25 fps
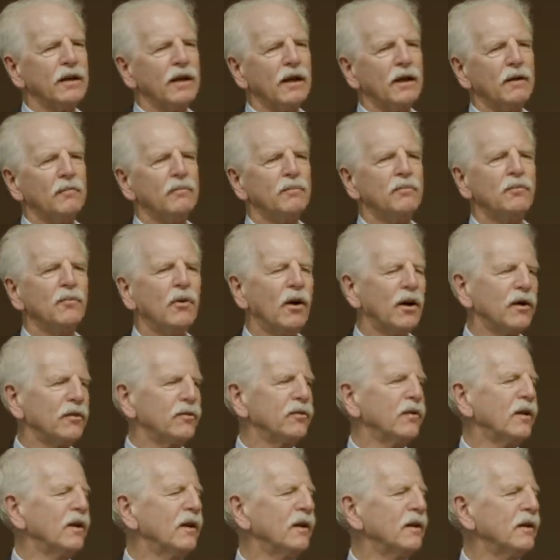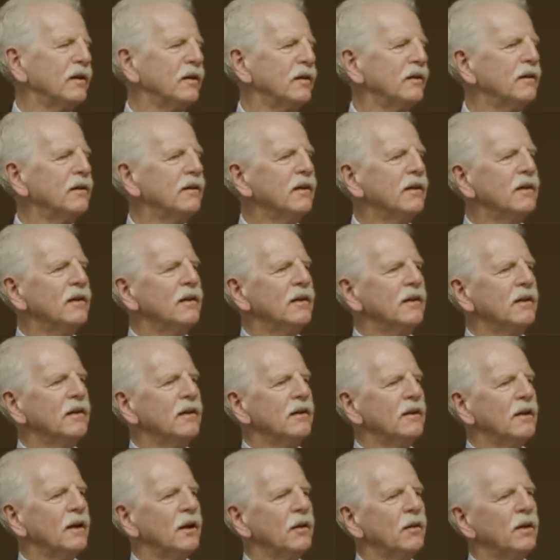to have nausea and
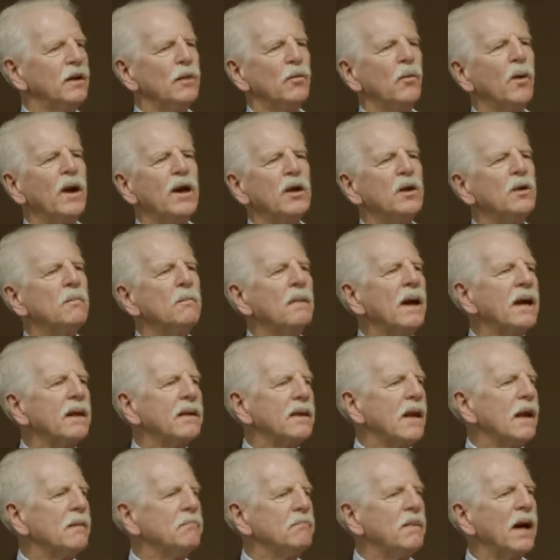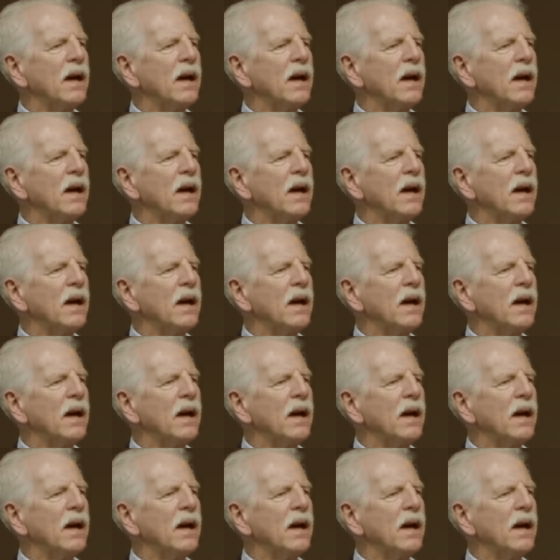you know, and the way you make that